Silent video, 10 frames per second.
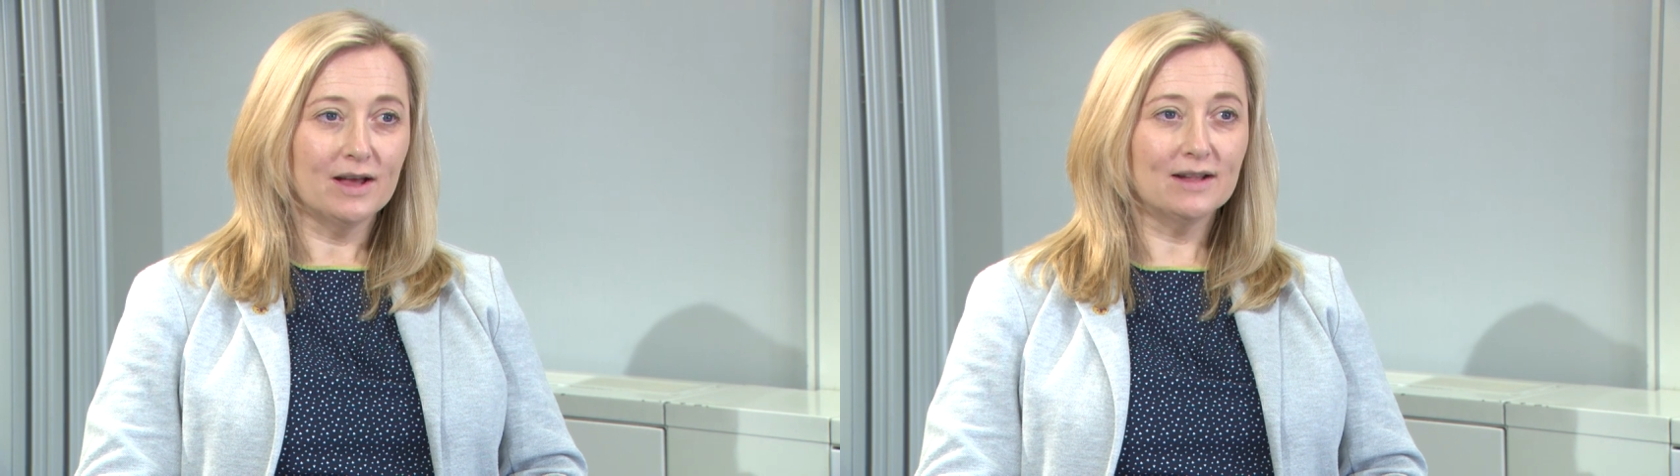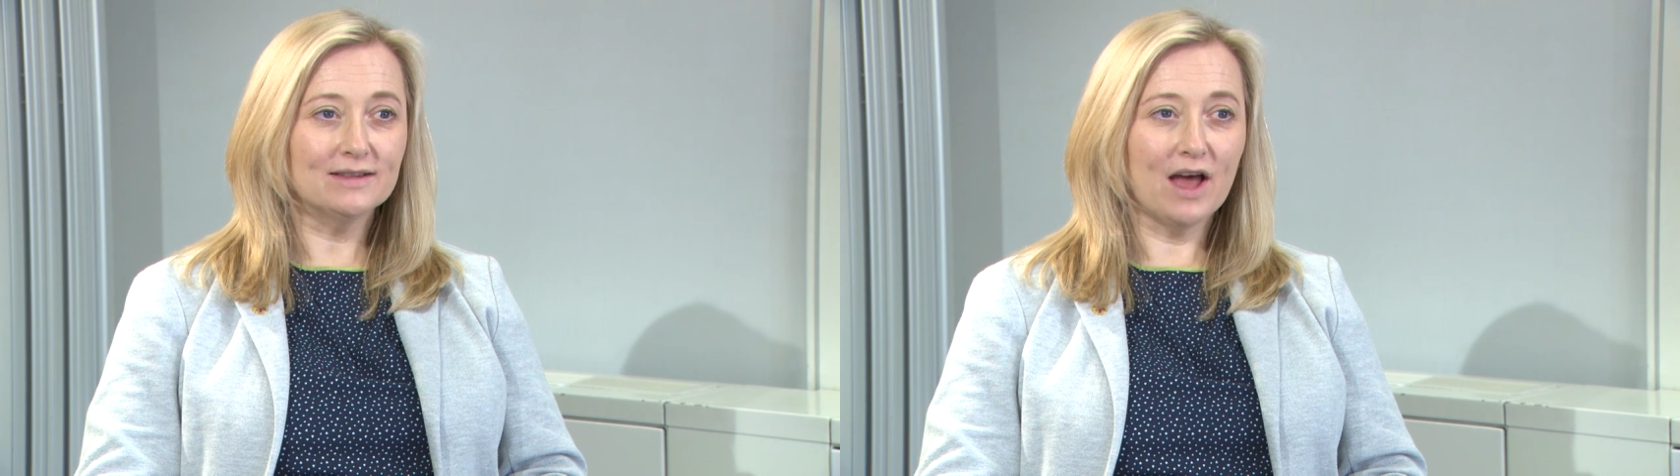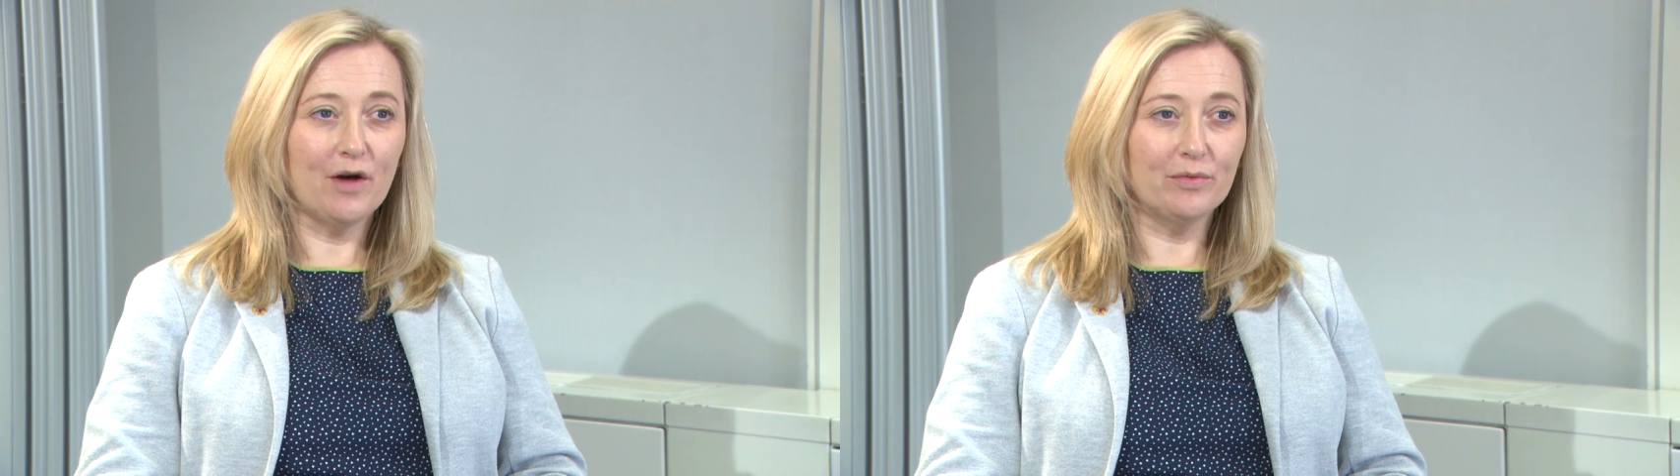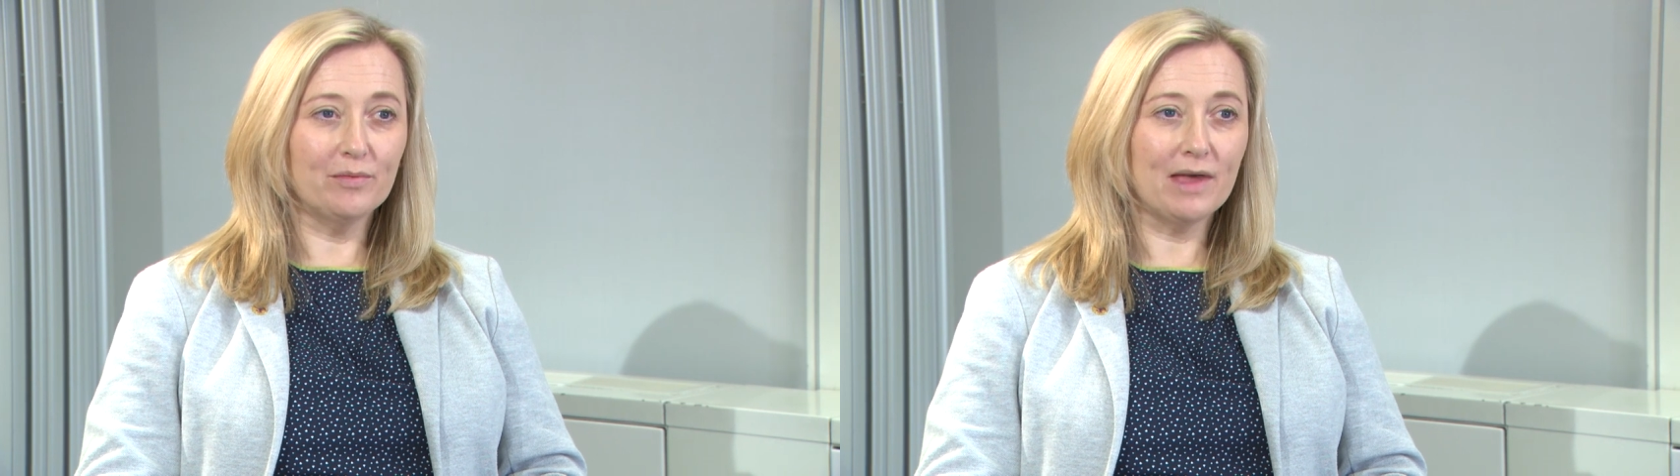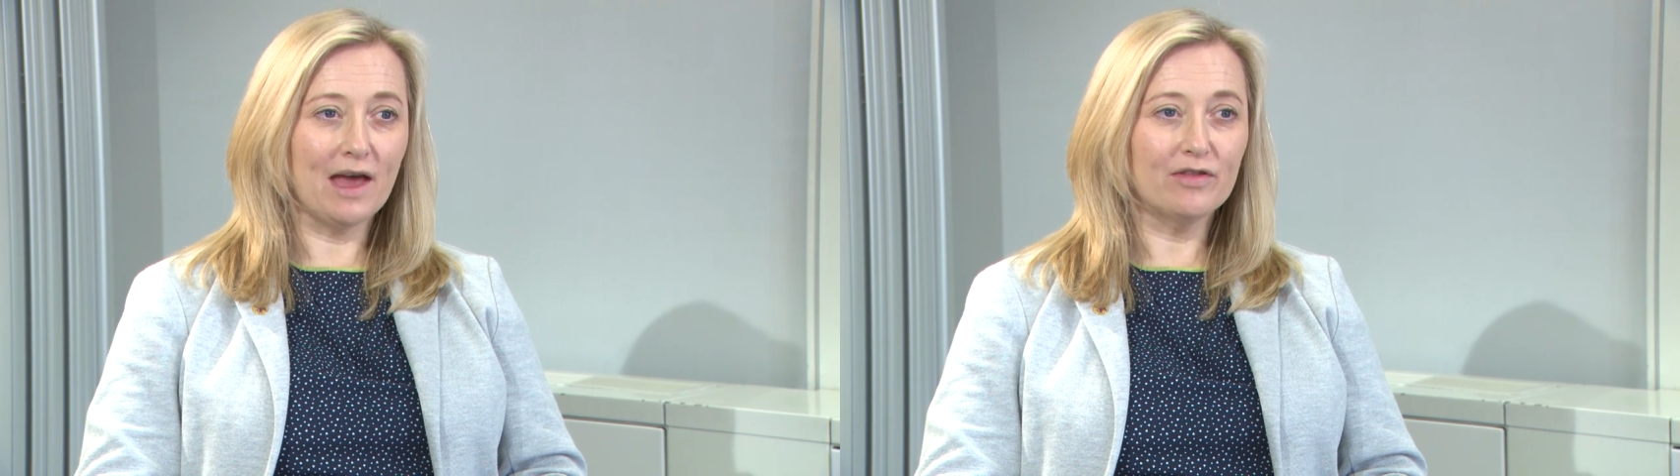and to help
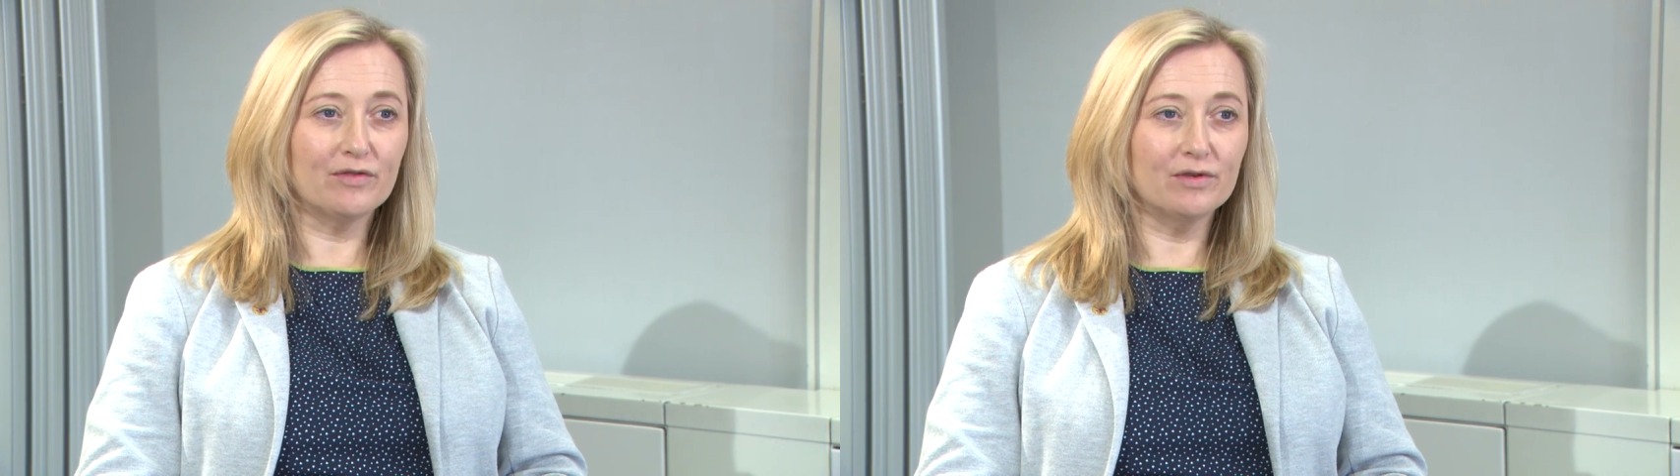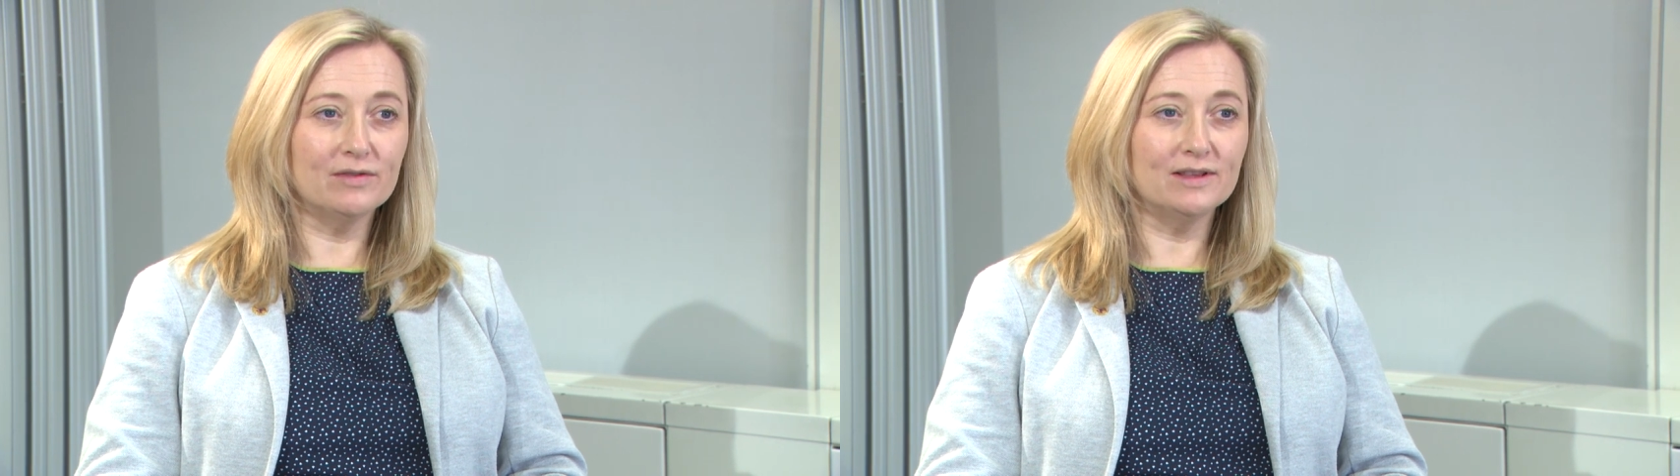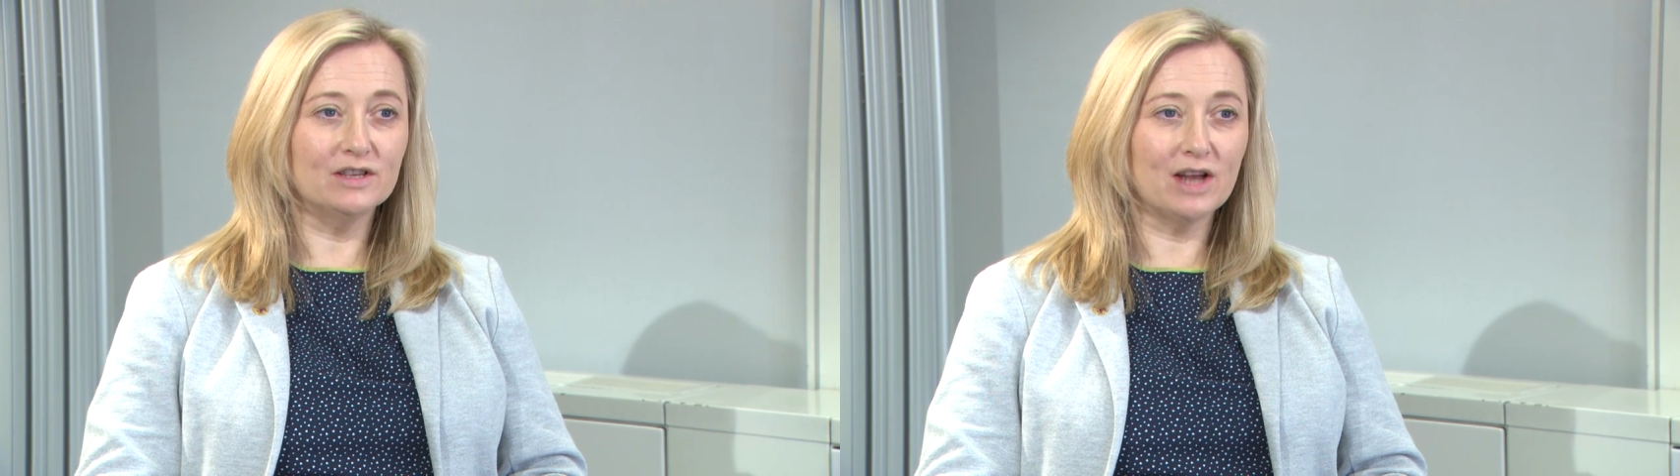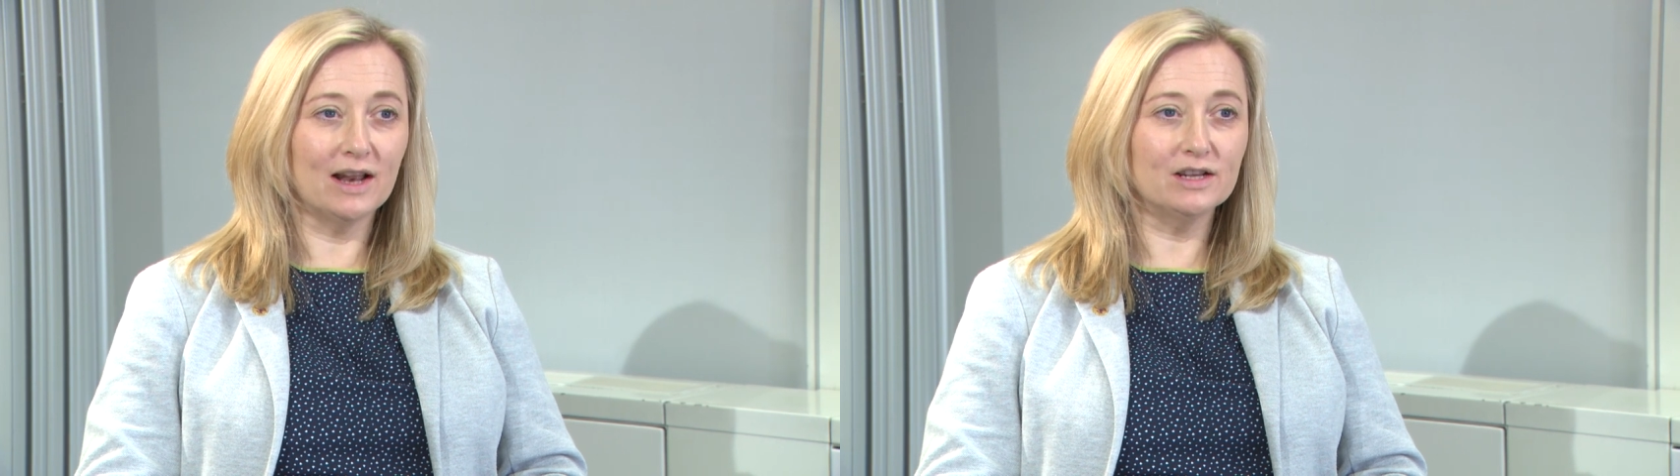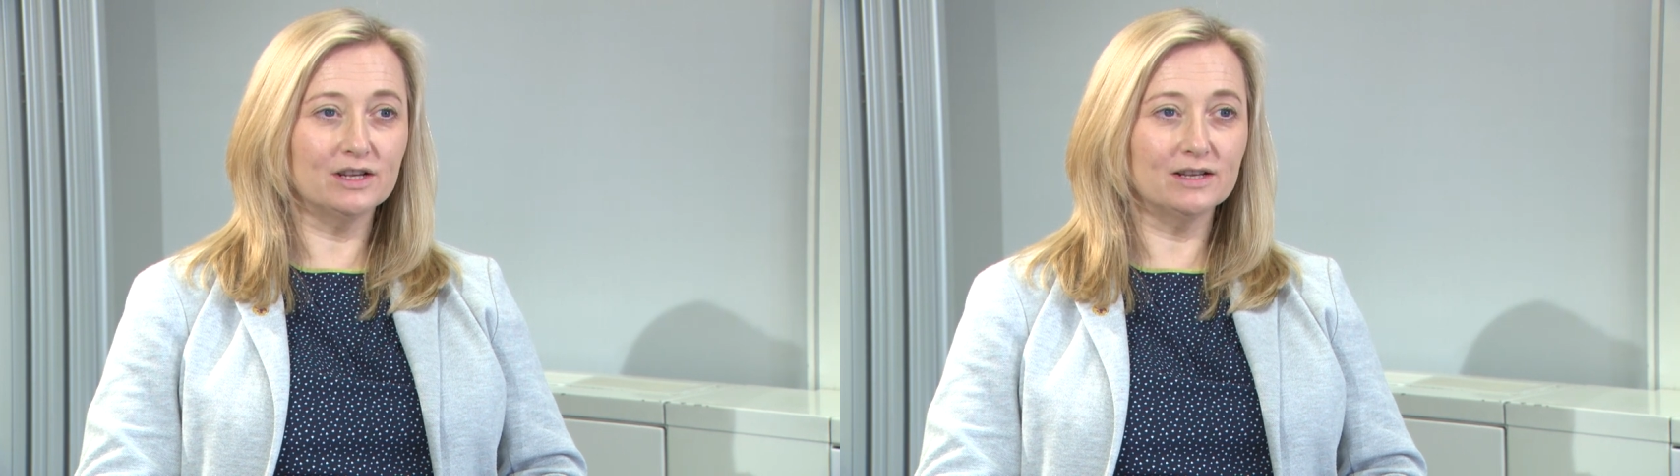them get through these
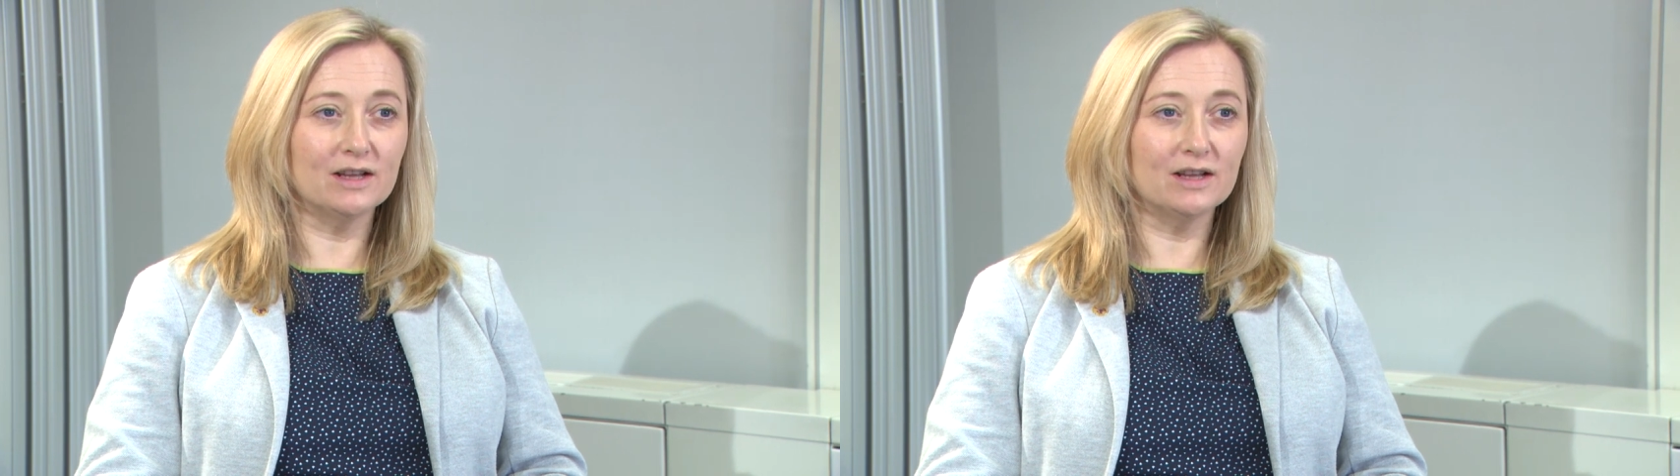challenging